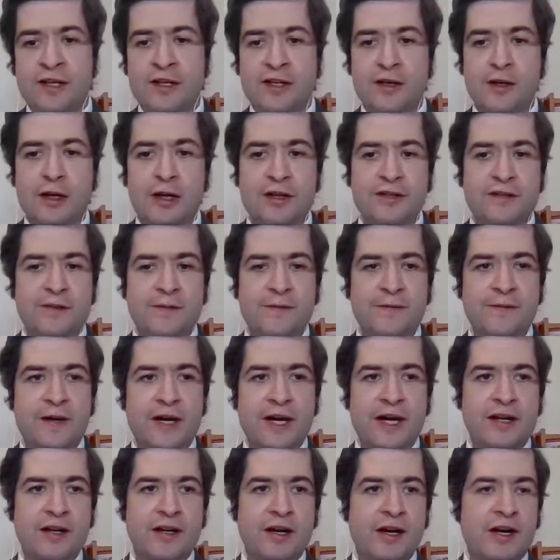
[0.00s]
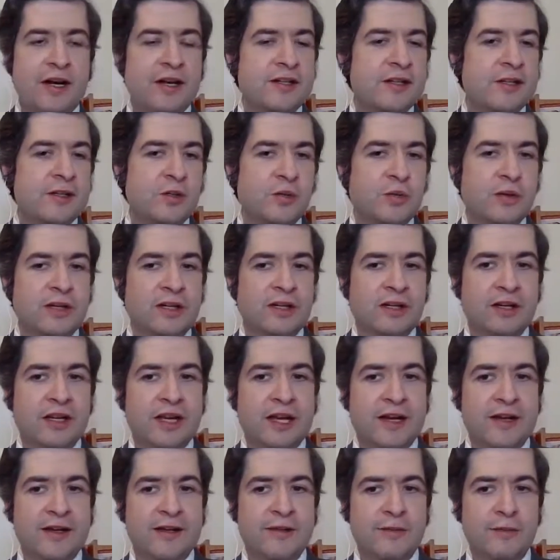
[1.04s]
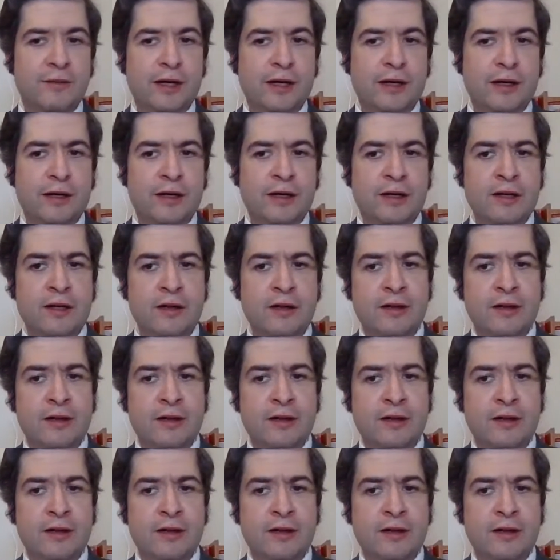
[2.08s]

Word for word: You can also find on their Twitter account as well